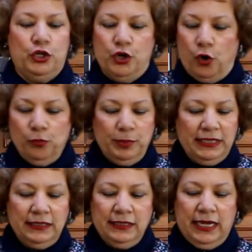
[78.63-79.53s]
No
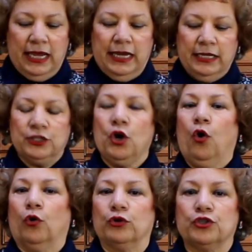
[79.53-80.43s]
beaten eggs
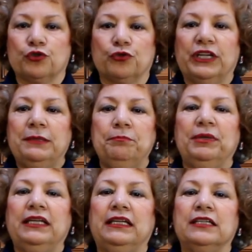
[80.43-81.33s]
or string
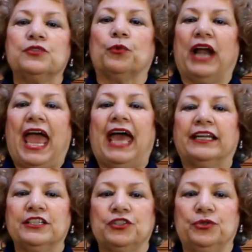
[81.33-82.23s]
beans were
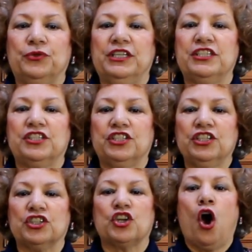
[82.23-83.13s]
added to this
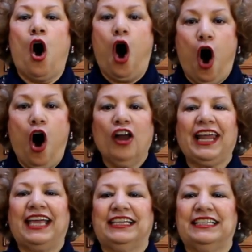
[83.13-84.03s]
dish. All
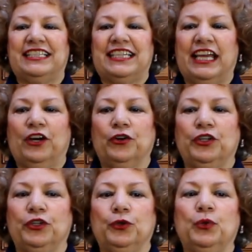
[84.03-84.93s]
I can tell
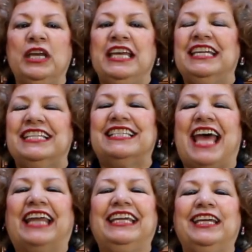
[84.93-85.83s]
you is
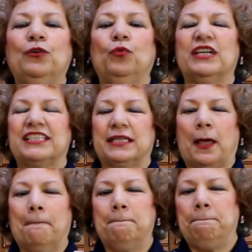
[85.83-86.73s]
that it was
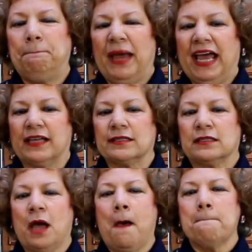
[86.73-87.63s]
the
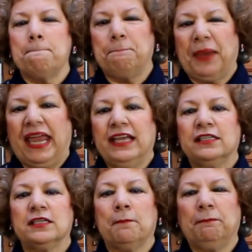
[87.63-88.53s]
best
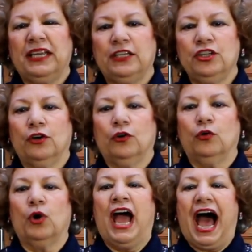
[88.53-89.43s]
baked
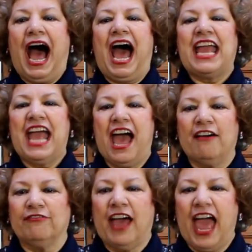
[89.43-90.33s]
piñón I
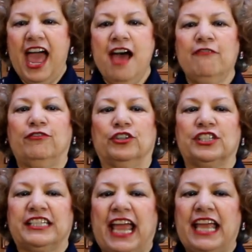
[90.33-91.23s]
have ever
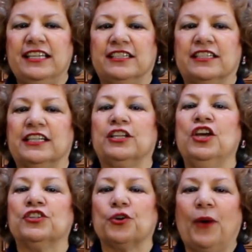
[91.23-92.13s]
tasted,
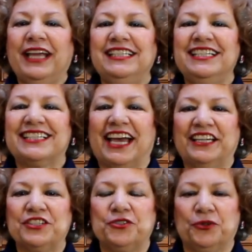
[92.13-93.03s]
so I
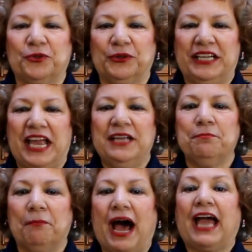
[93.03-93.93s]
decided to
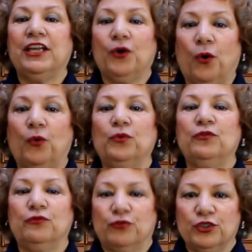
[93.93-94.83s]
create my own
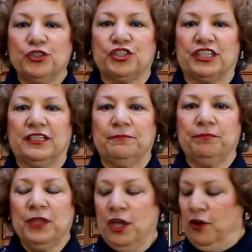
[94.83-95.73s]
version.
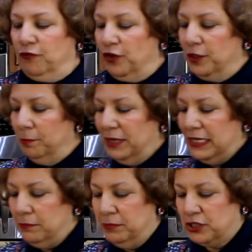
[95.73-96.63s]
For the
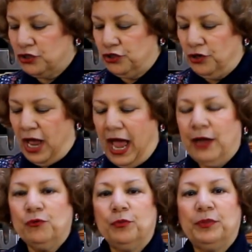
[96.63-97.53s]
meat mixture,
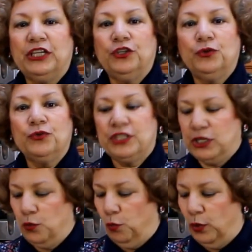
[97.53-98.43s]
I will be
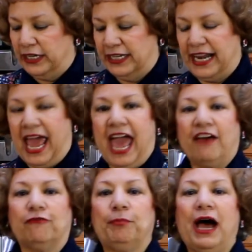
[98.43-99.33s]
using one and a
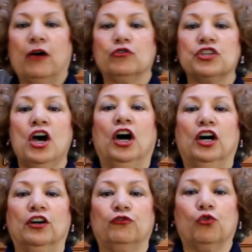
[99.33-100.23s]
half pounds
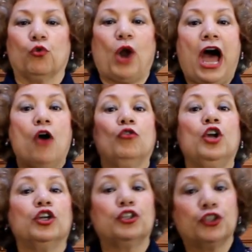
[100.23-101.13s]
of
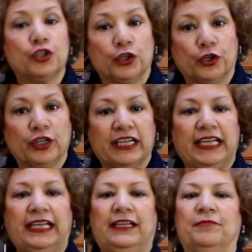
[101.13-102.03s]
ground
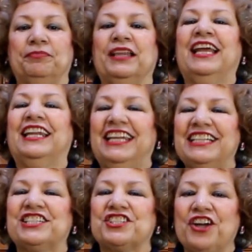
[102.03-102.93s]
turkey.
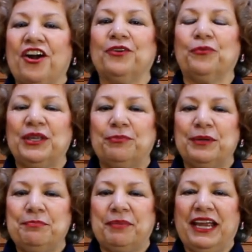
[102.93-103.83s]
Let's start with
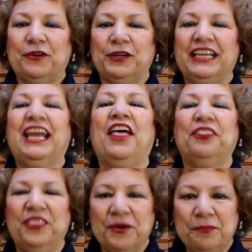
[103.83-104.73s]
preparing
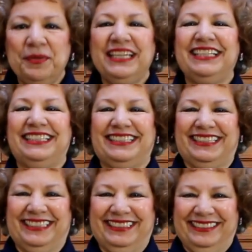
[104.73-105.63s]
the
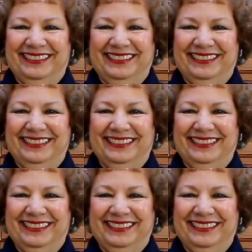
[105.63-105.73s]
meat.